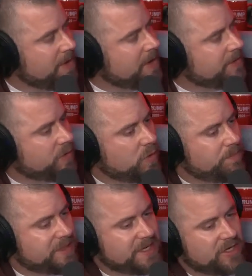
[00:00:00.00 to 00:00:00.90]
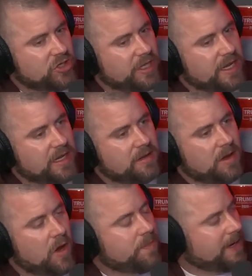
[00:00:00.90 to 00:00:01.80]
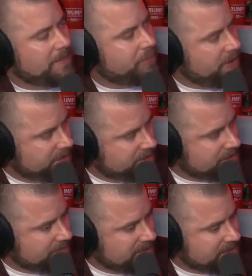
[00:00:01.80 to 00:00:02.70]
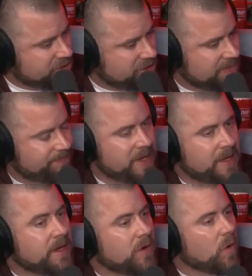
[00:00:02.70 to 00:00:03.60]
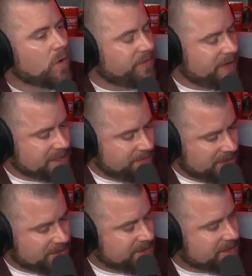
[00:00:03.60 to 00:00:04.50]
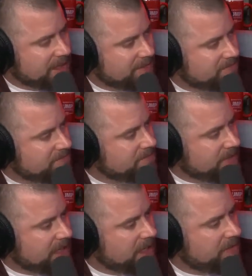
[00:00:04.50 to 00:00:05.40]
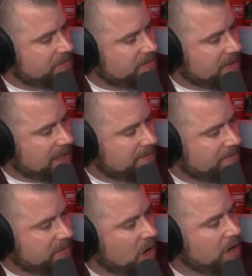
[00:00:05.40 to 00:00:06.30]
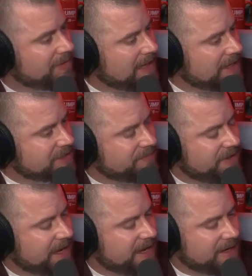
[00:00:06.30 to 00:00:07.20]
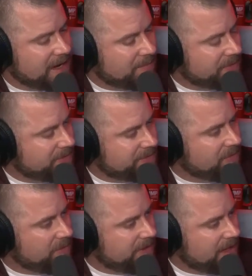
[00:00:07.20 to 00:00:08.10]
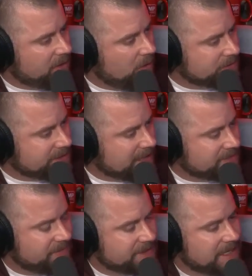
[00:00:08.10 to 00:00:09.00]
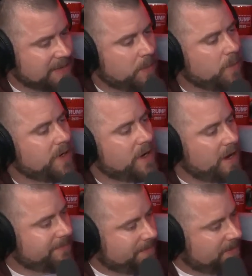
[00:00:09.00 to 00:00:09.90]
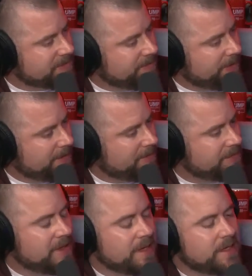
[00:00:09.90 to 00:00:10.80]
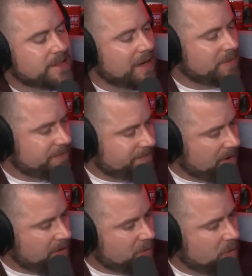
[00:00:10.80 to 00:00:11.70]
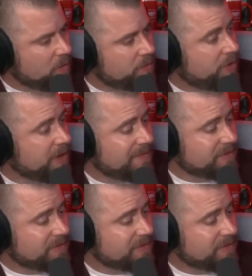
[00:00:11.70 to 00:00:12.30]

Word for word: that could potentially open up predators to messaging them, all their SMSs get overlay. So if they get a number that's not in their contacts, for example, it notifies the parent. Same with the phone call. You could even